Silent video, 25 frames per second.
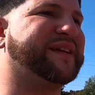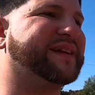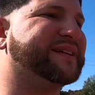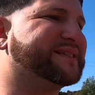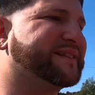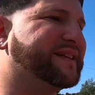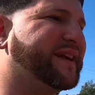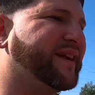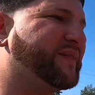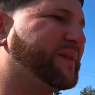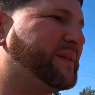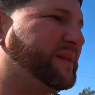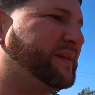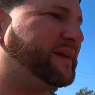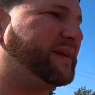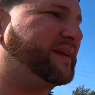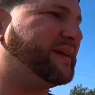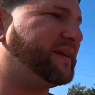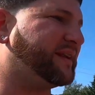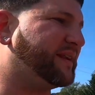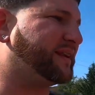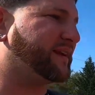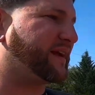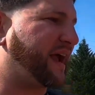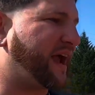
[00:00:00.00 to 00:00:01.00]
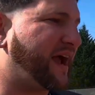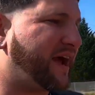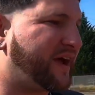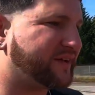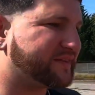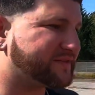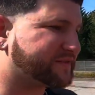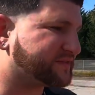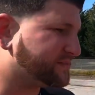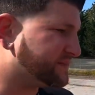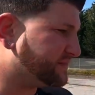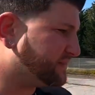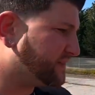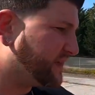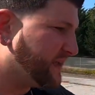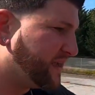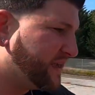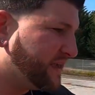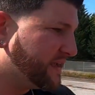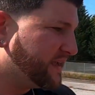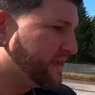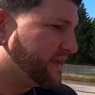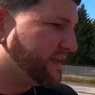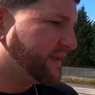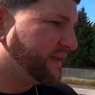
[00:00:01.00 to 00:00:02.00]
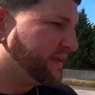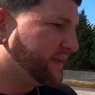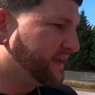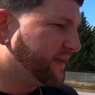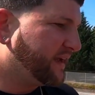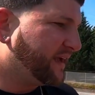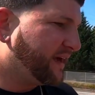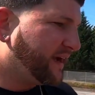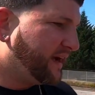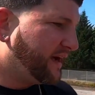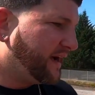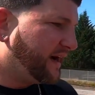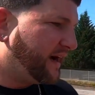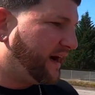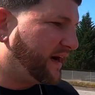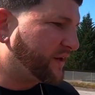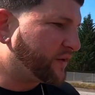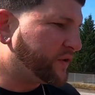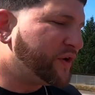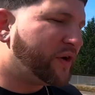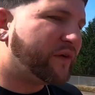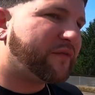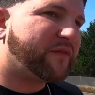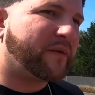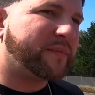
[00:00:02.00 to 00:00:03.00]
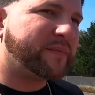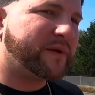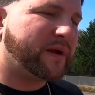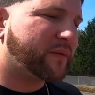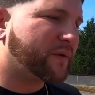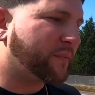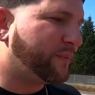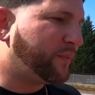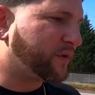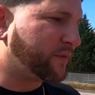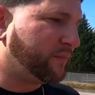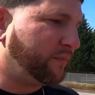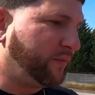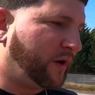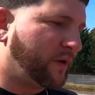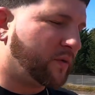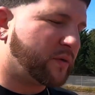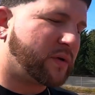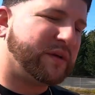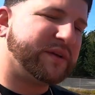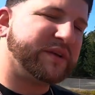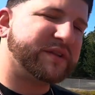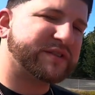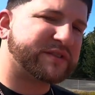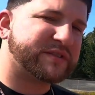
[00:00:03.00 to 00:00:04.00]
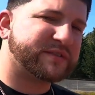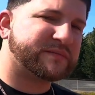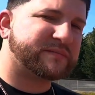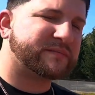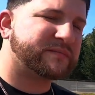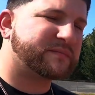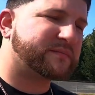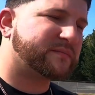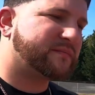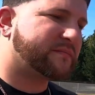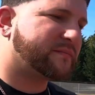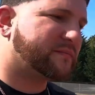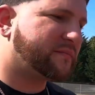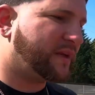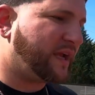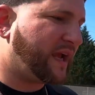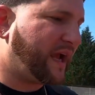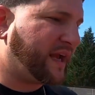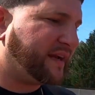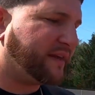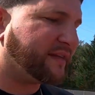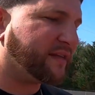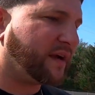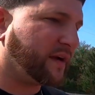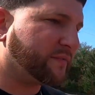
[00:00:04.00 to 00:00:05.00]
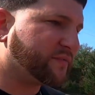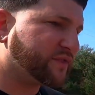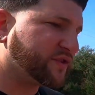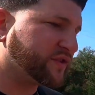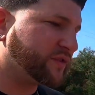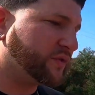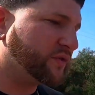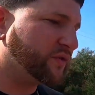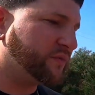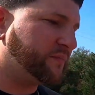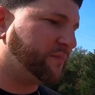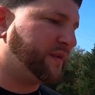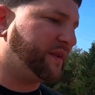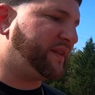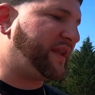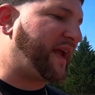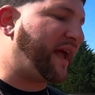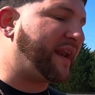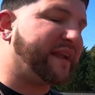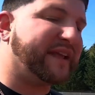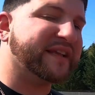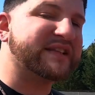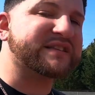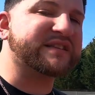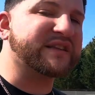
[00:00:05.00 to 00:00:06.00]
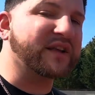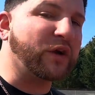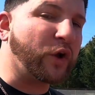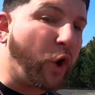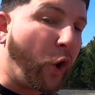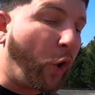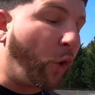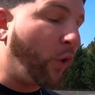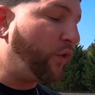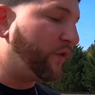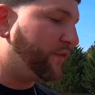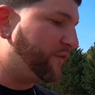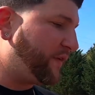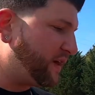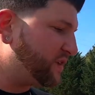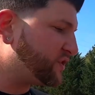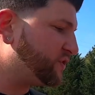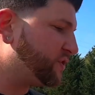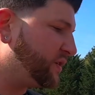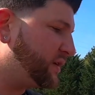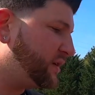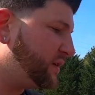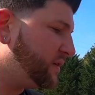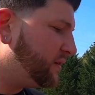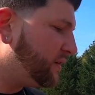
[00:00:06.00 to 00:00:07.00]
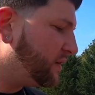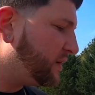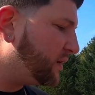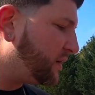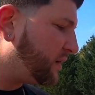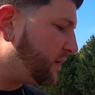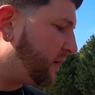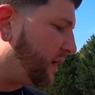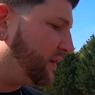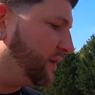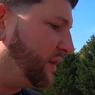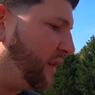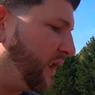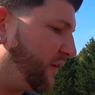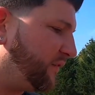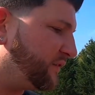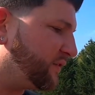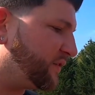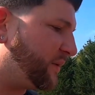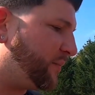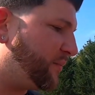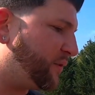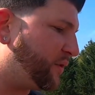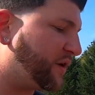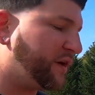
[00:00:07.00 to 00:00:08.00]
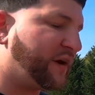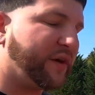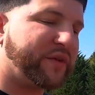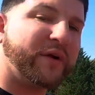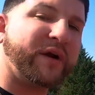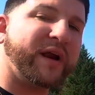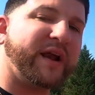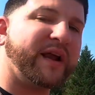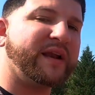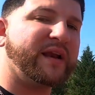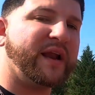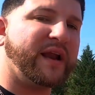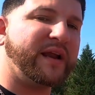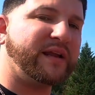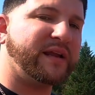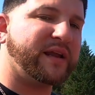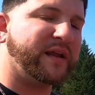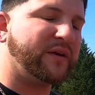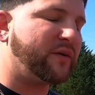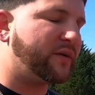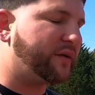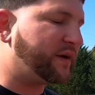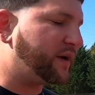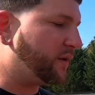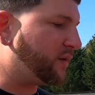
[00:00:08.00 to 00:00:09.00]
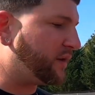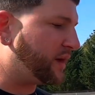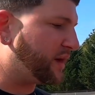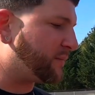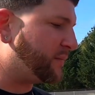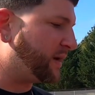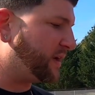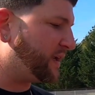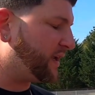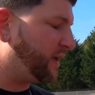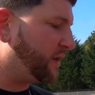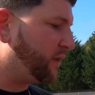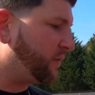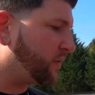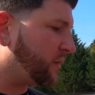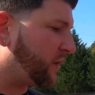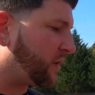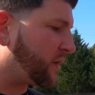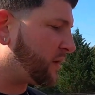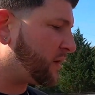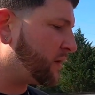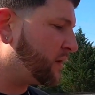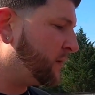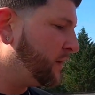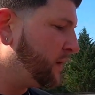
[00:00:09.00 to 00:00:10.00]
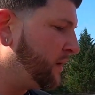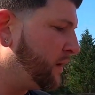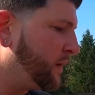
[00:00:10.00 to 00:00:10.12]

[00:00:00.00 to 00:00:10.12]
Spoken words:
kids and everything in the house, and I don't know if I'll be able to put a blower on this anytime soon, but that is the goal eventually. I'd love to put another A&A kit on here like my yellow car,